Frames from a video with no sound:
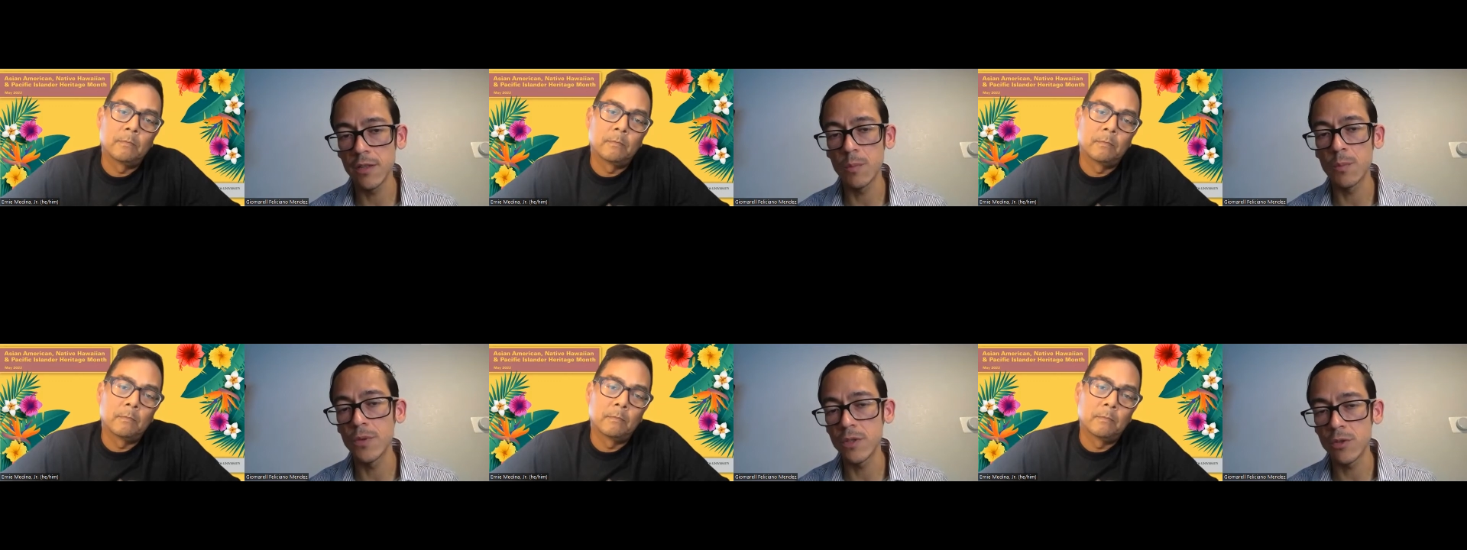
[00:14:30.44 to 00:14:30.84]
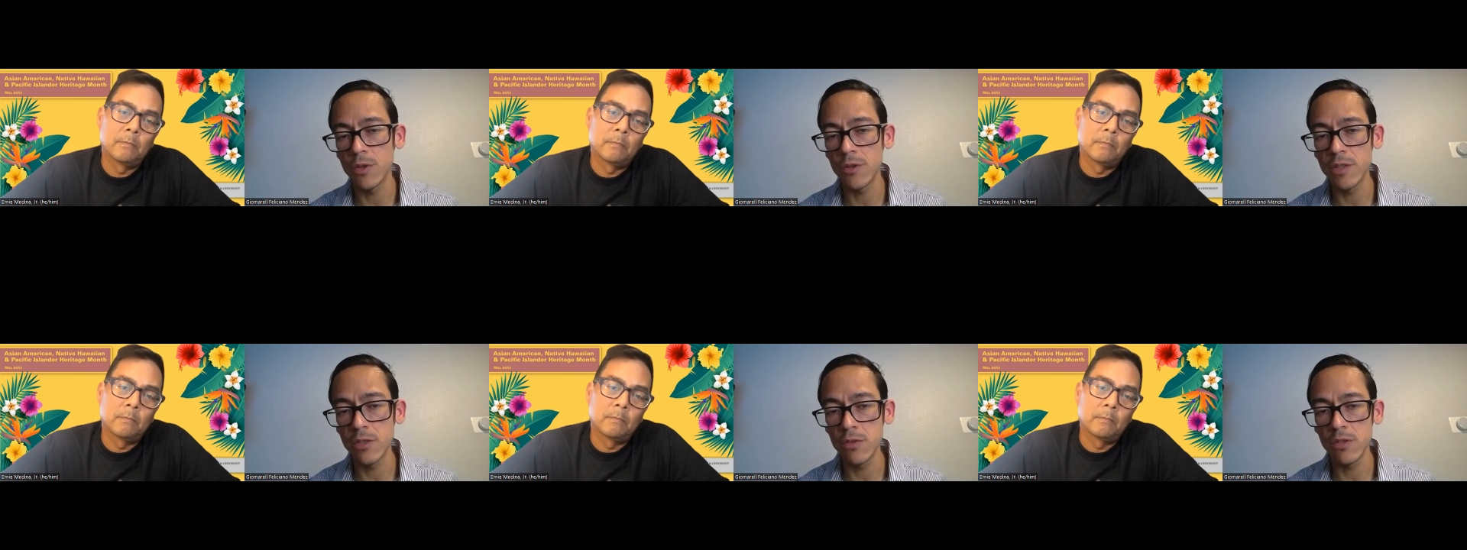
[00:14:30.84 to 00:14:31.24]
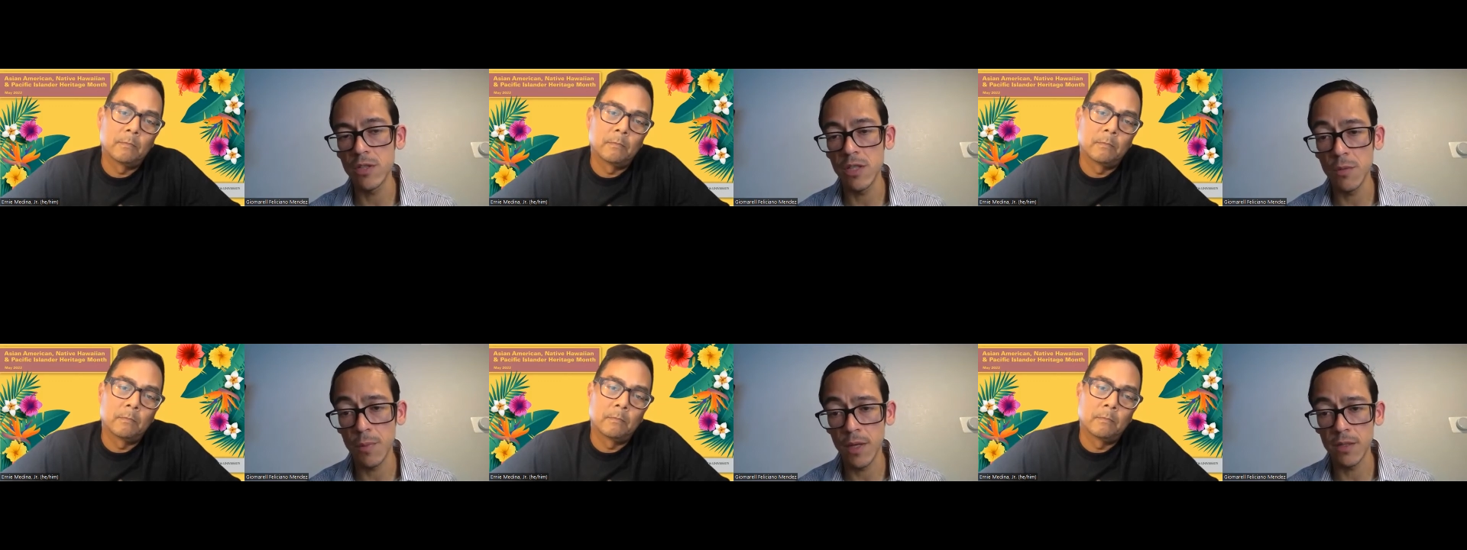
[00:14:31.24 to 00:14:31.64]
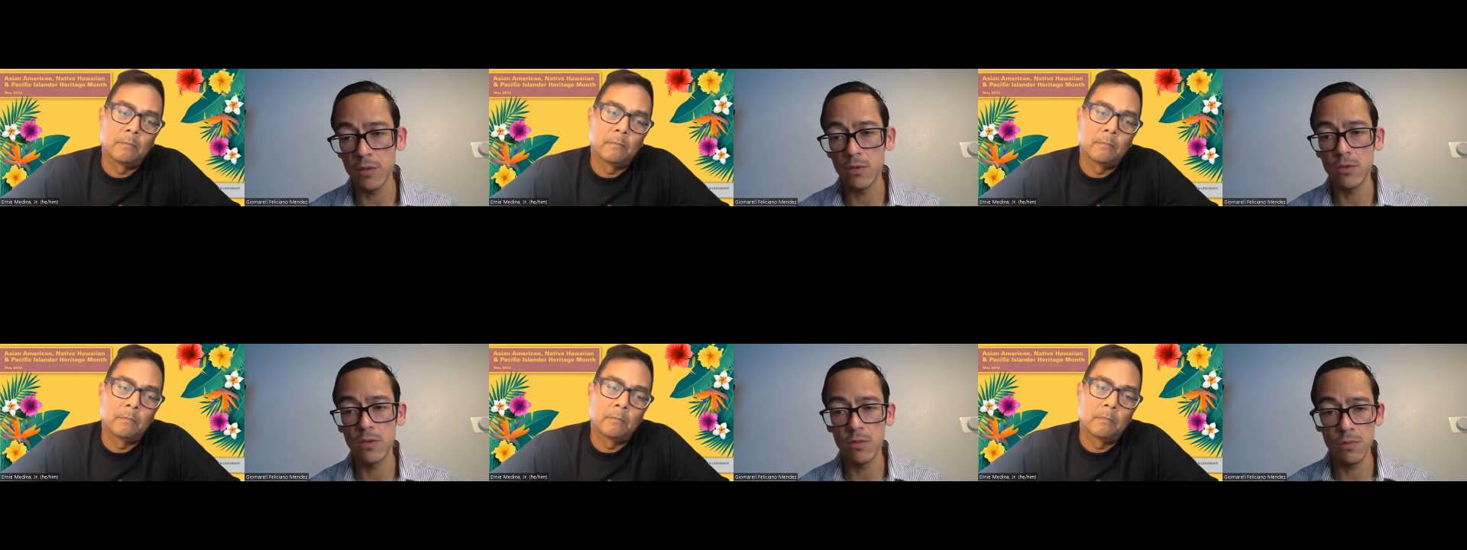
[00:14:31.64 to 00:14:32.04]
Speaker 1: interpersonal relationship
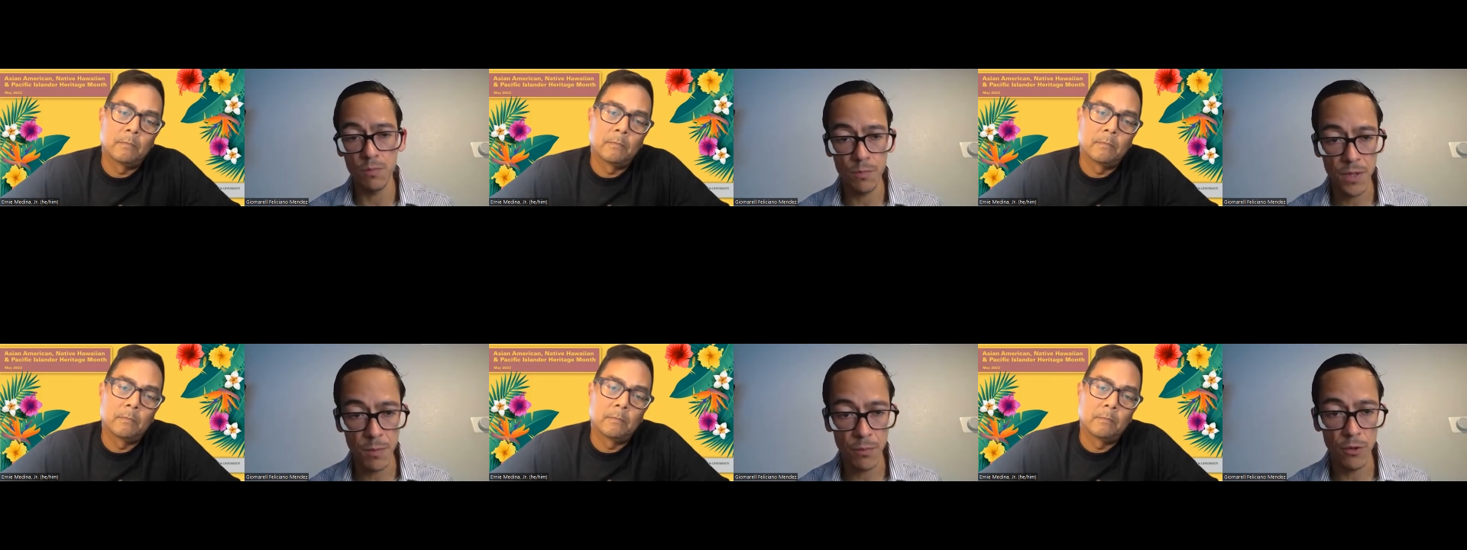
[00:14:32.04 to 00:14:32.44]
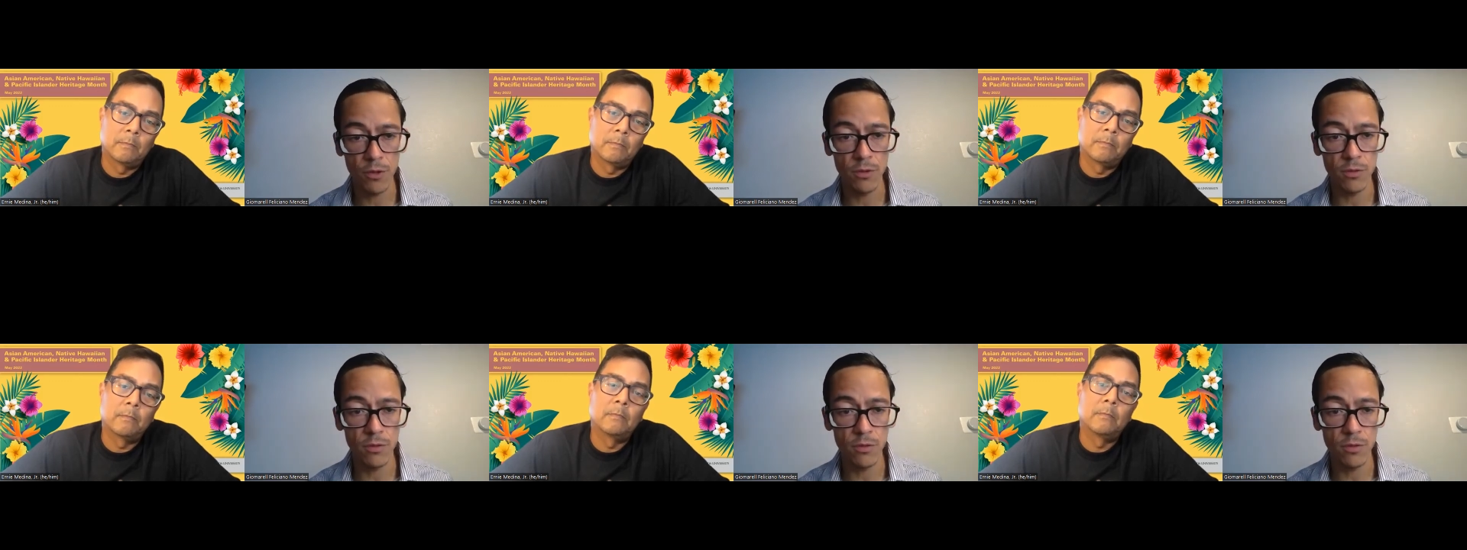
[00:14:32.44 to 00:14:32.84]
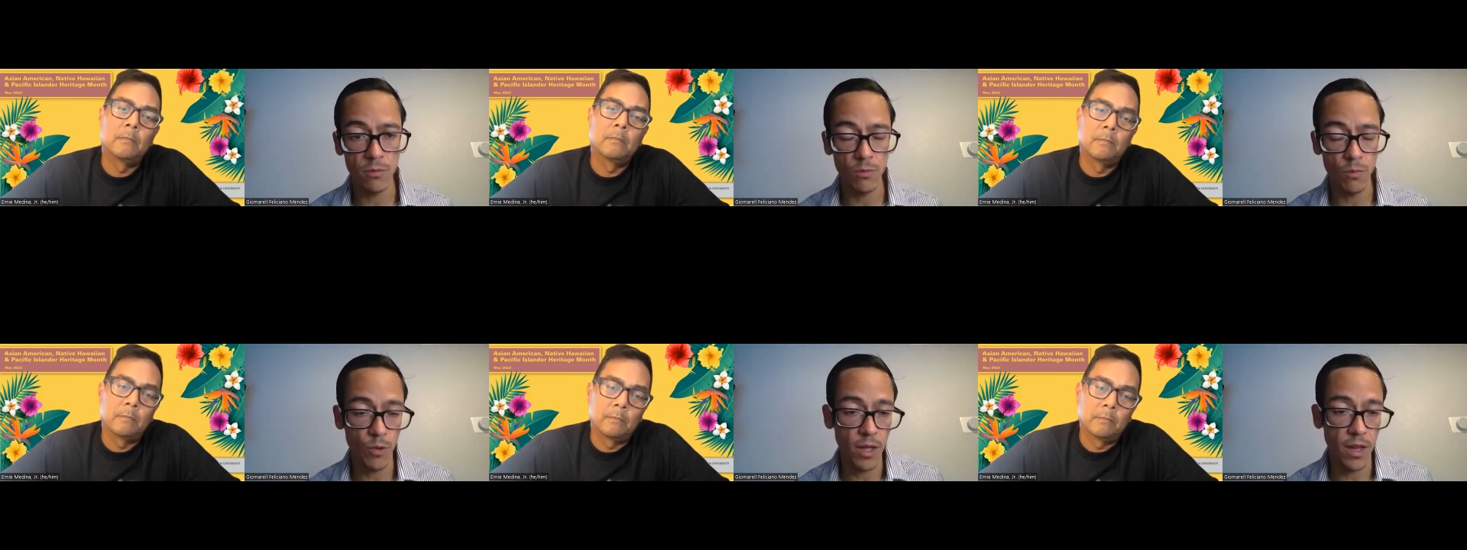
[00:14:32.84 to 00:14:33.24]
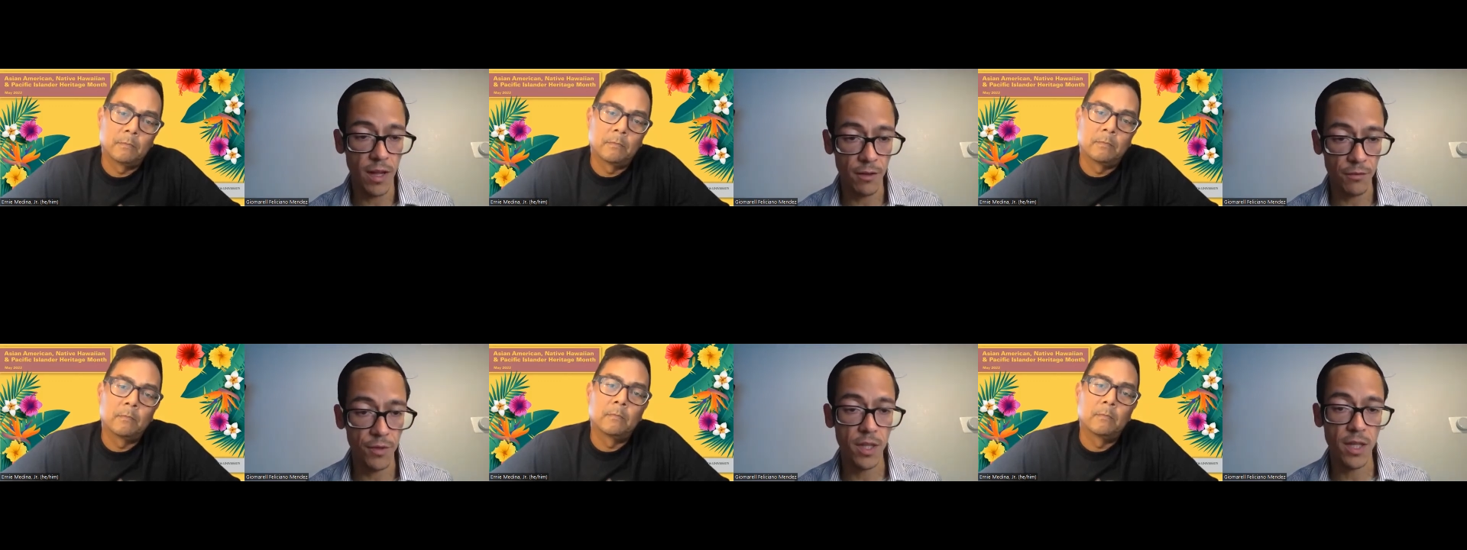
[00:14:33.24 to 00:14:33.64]
as people will
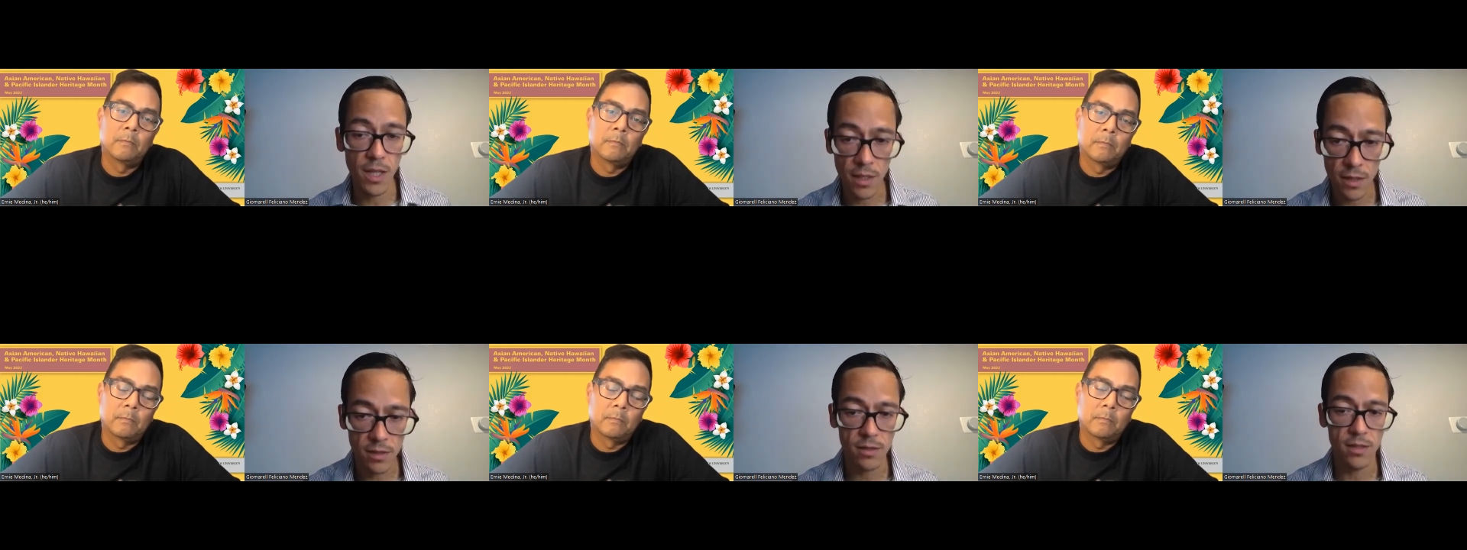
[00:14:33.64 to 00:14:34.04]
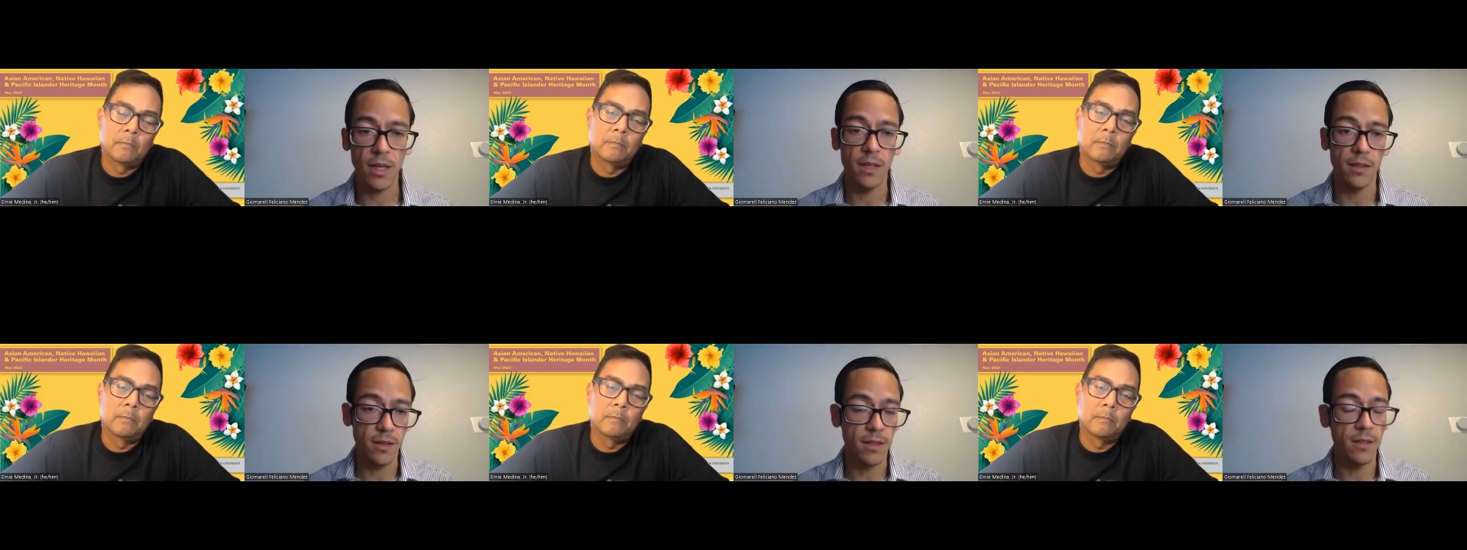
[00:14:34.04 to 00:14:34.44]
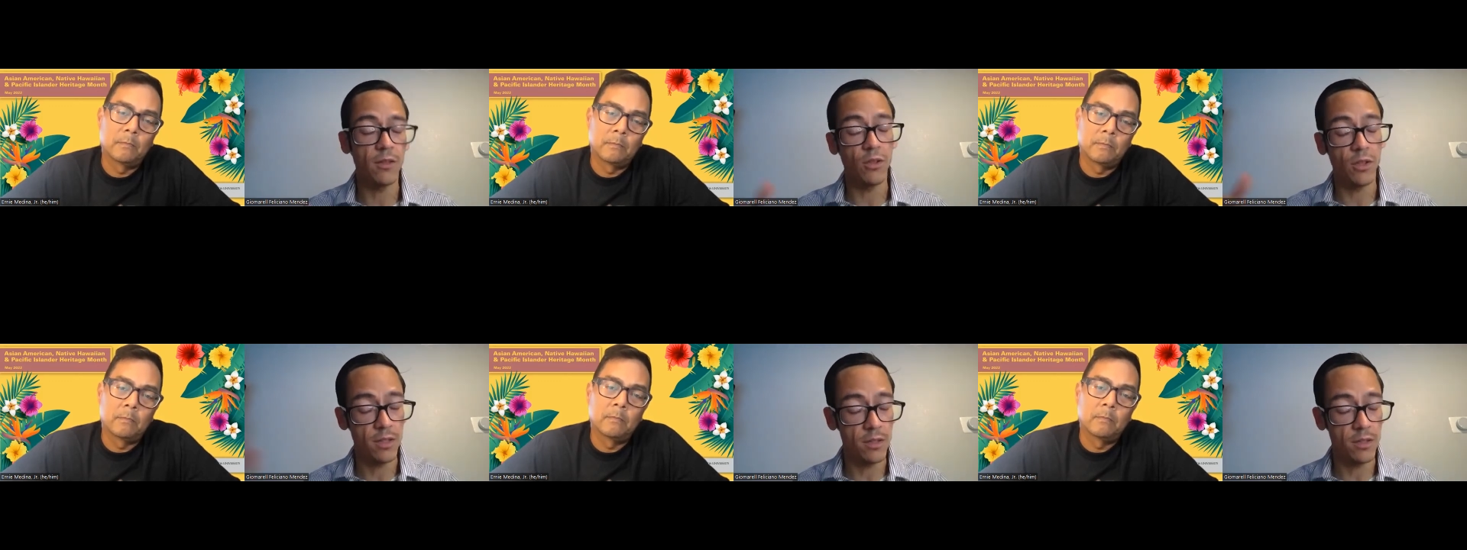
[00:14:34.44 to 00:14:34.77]
have kids and then the